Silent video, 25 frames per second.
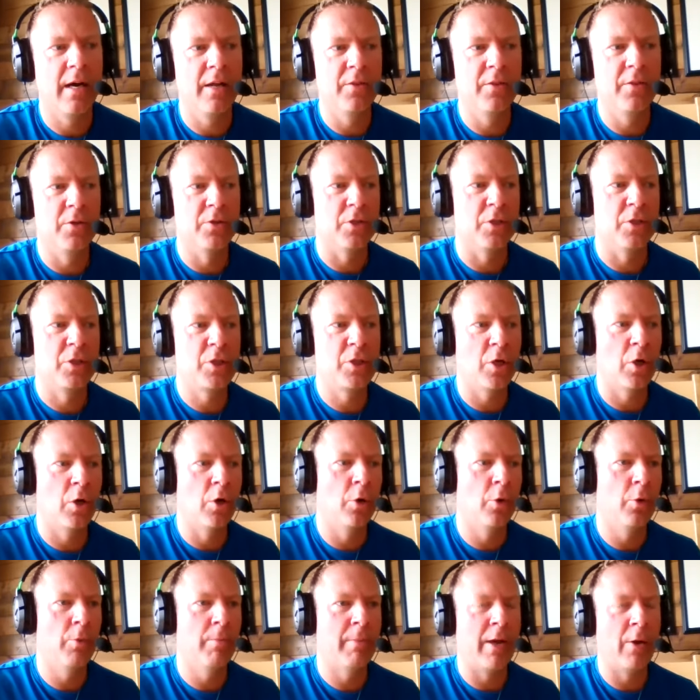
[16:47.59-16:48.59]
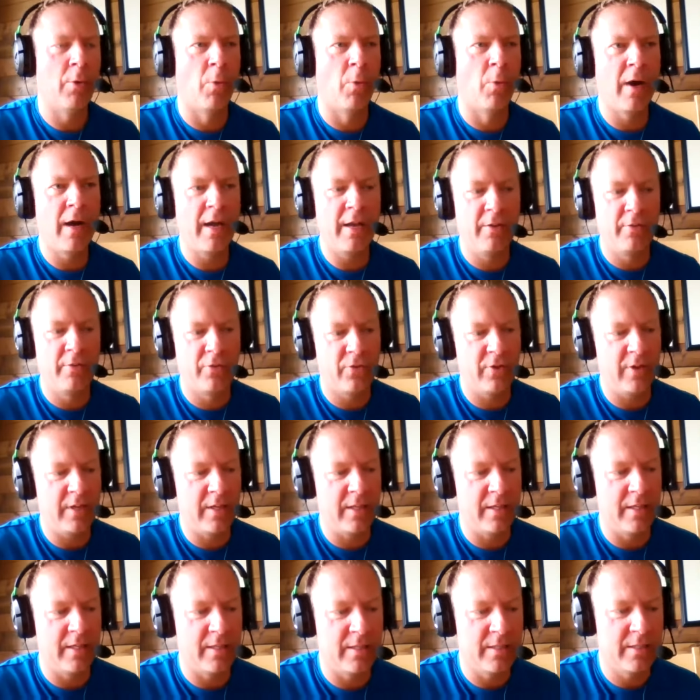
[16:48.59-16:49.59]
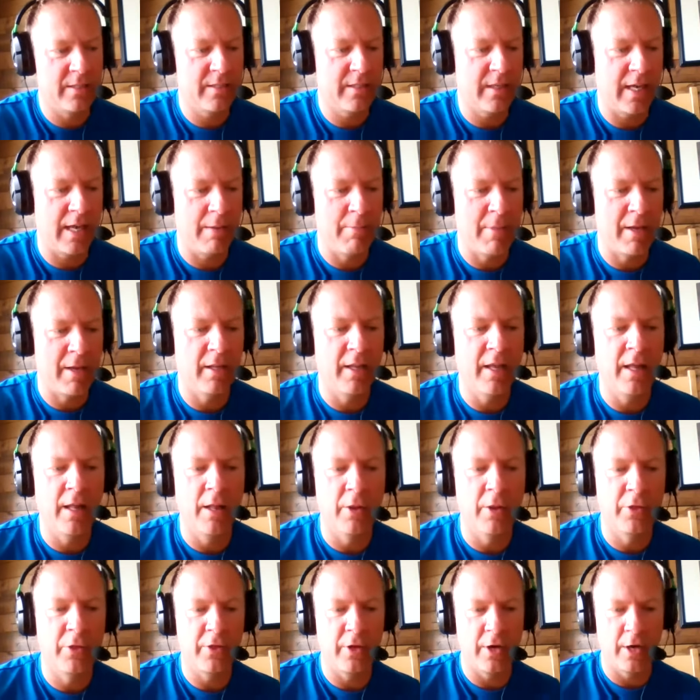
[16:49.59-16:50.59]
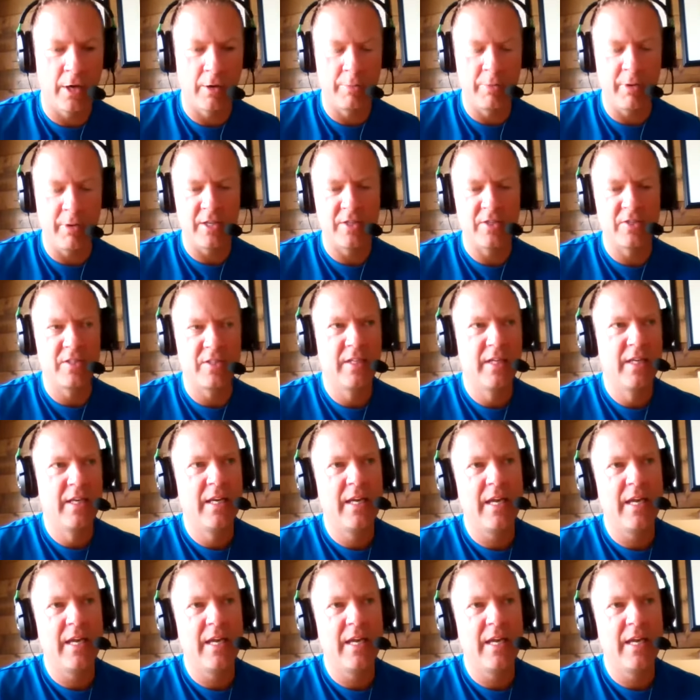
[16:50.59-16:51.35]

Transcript: There's a show. My wife is a mental health therapist,